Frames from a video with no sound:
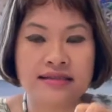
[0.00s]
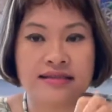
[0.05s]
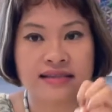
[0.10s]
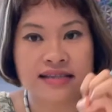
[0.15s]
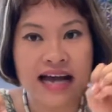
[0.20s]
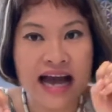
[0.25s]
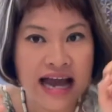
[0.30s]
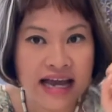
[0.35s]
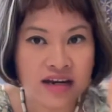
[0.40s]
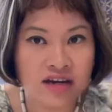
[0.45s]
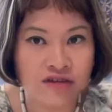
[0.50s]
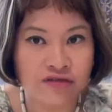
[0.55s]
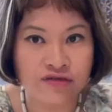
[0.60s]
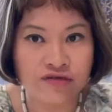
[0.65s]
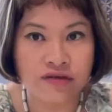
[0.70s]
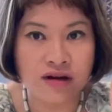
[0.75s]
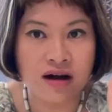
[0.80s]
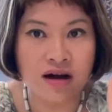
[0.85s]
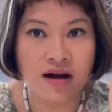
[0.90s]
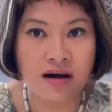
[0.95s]
is kind of
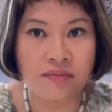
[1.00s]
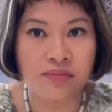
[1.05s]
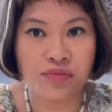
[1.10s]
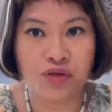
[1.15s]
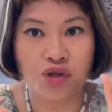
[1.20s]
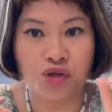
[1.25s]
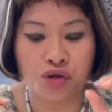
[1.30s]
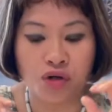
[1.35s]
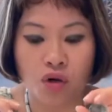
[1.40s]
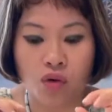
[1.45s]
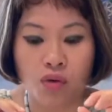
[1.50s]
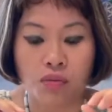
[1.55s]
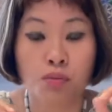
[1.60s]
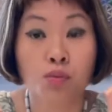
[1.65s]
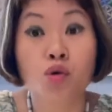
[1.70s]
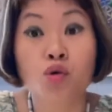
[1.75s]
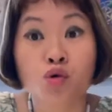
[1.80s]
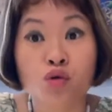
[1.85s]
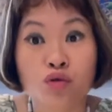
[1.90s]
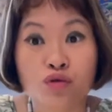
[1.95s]

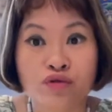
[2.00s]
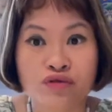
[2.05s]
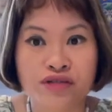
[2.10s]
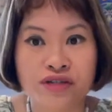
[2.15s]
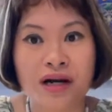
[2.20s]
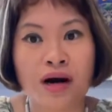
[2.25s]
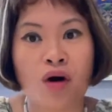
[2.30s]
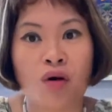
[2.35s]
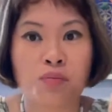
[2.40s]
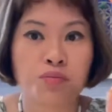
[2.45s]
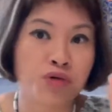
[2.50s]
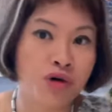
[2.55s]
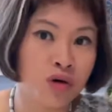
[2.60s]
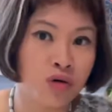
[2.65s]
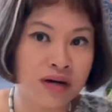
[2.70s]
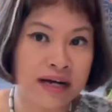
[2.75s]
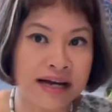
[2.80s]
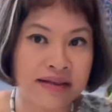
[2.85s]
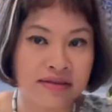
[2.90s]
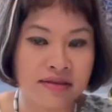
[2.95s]
moved or
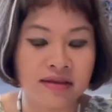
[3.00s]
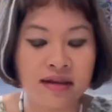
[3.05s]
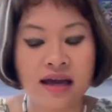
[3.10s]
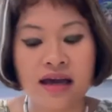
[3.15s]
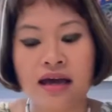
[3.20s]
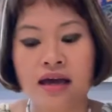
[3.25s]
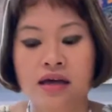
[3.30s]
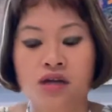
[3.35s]
broken.